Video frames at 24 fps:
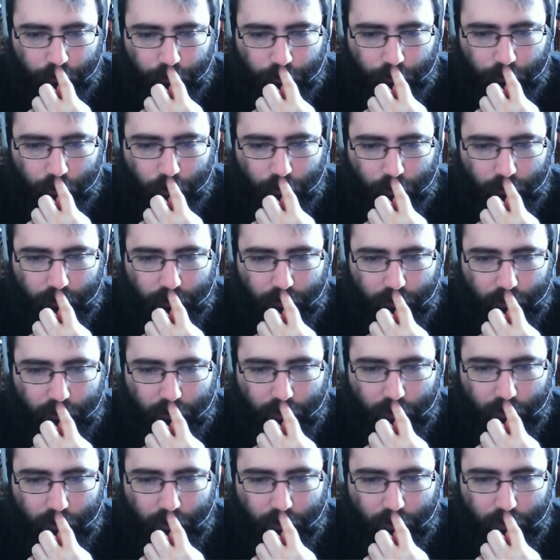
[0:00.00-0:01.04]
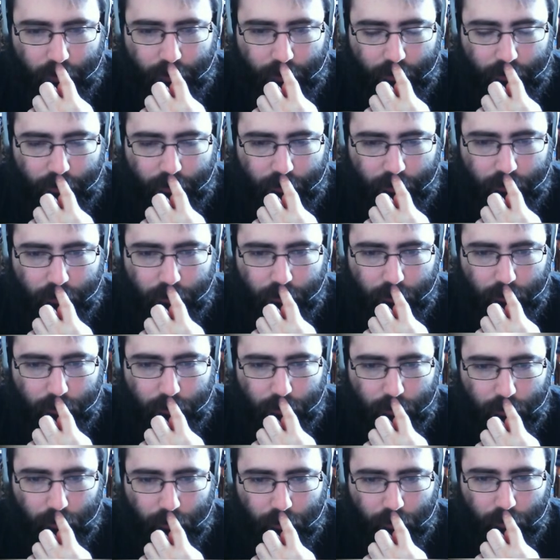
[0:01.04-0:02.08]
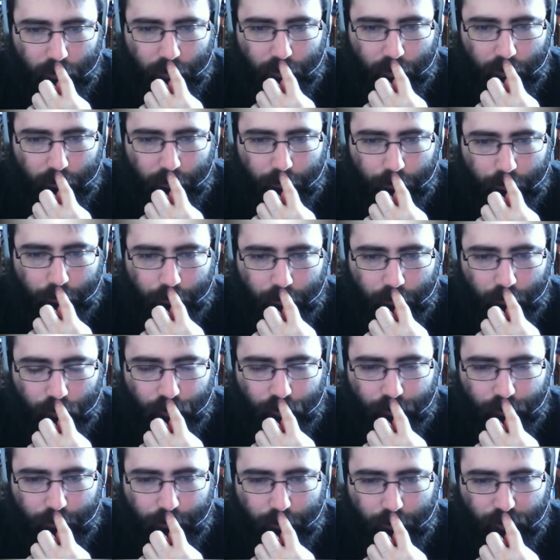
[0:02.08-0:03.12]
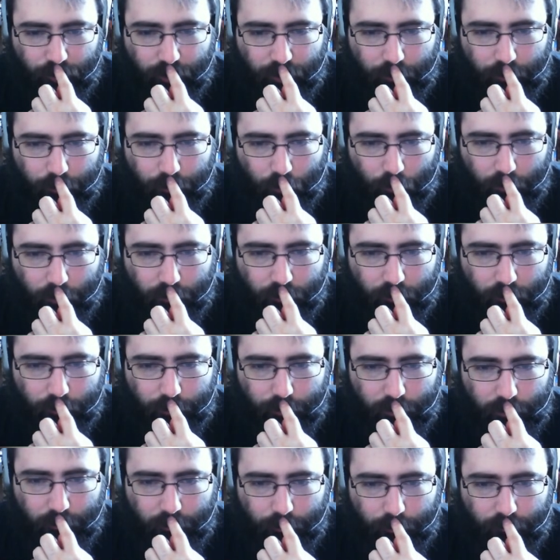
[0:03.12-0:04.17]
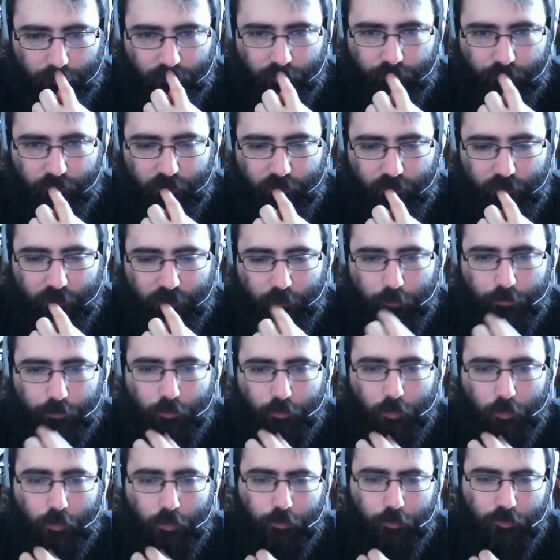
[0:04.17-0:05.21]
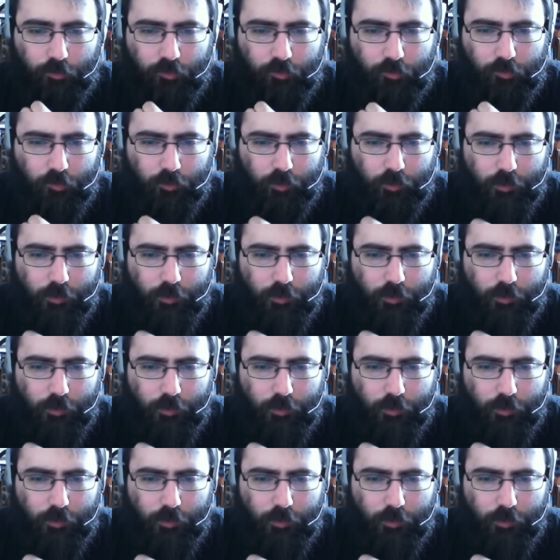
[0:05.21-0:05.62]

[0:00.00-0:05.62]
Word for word: But we're looking at high... Okay, maybe she's talking about rectal bleeding, but there's no fatigue with Crohn's.